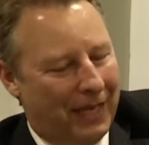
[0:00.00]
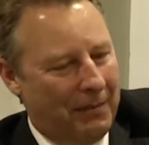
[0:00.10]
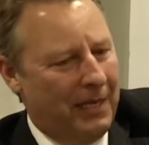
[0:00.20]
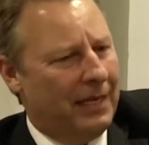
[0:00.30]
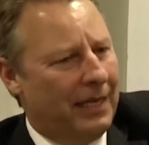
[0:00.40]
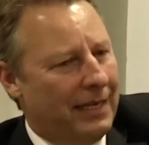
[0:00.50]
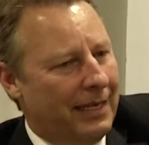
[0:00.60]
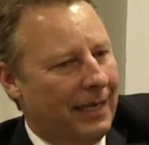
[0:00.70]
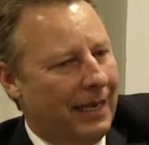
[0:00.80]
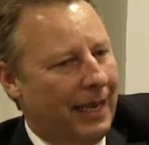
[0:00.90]
I mean,
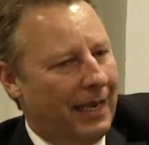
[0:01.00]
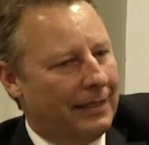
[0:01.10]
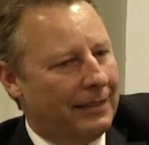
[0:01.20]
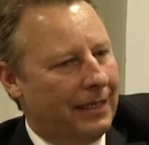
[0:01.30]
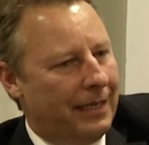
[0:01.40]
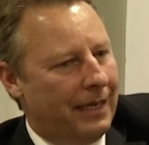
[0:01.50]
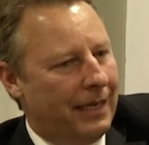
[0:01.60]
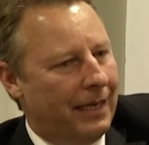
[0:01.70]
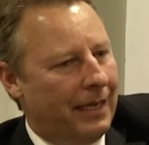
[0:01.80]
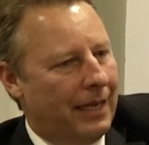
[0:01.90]
it
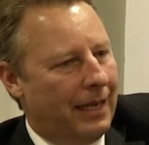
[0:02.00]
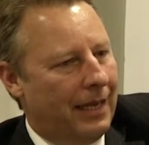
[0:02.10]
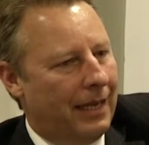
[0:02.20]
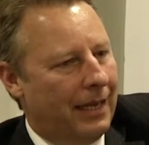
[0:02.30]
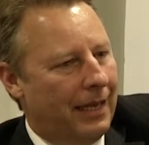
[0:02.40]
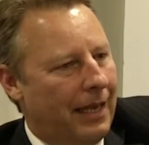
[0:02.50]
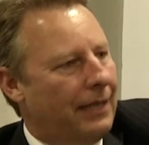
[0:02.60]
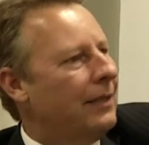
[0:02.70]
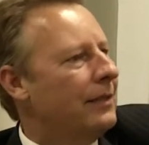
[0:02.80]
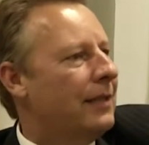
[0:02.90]

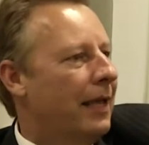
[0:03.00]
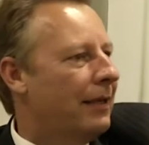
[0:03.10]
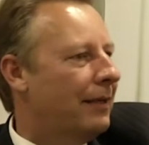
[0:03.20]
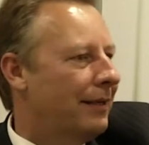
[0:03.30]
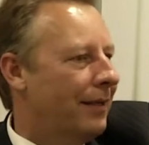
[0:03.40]
does take